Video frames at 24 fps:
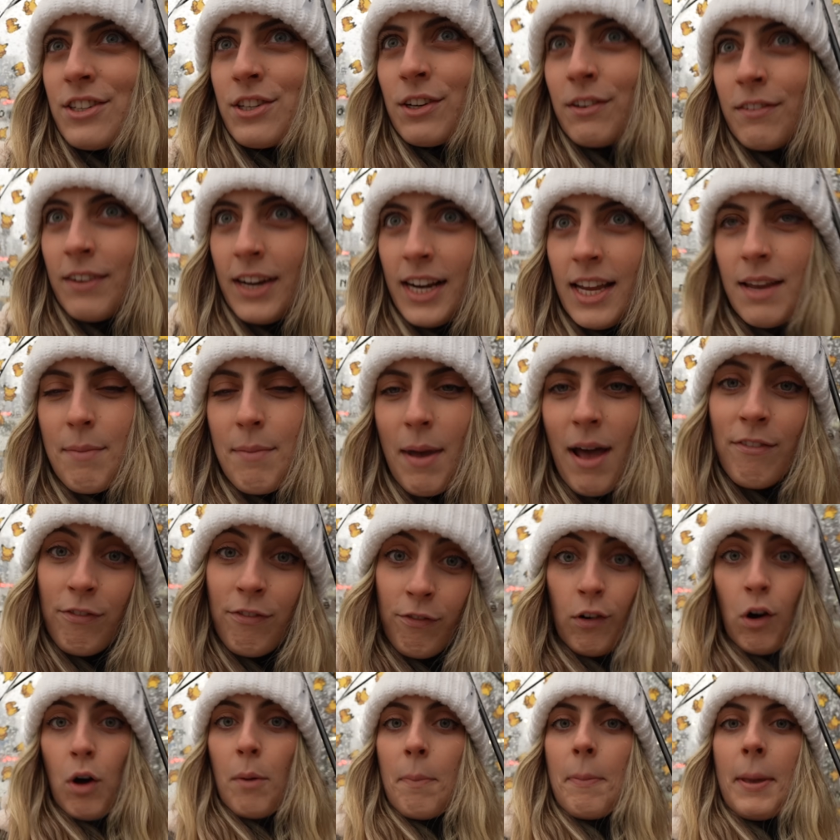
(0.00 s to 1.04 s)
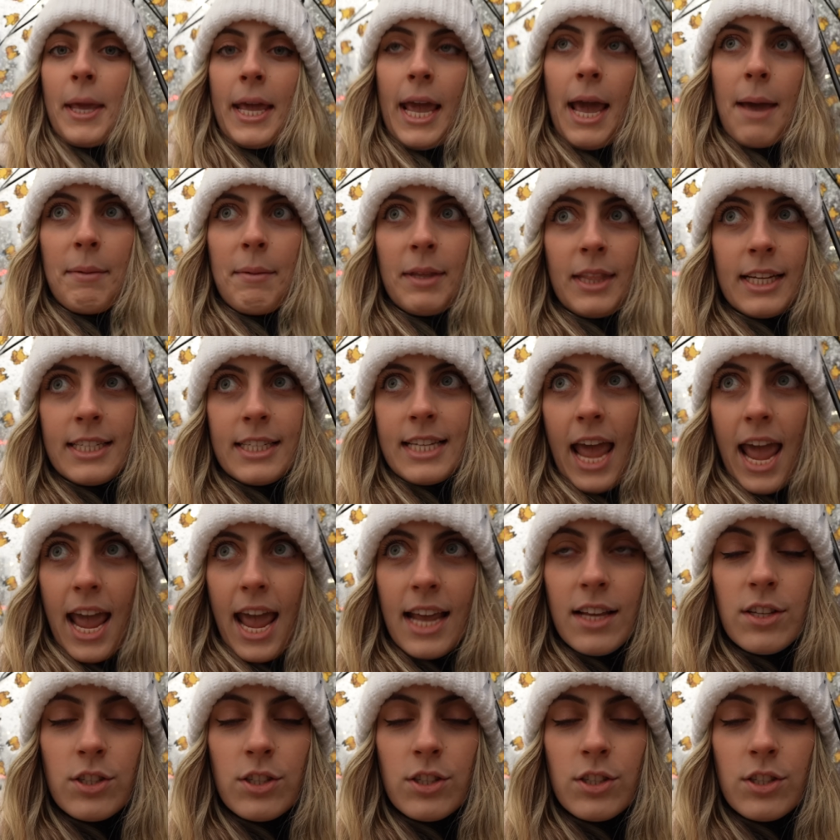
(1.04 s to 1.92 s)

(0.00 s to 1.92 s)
already about 4 p.m. in the day,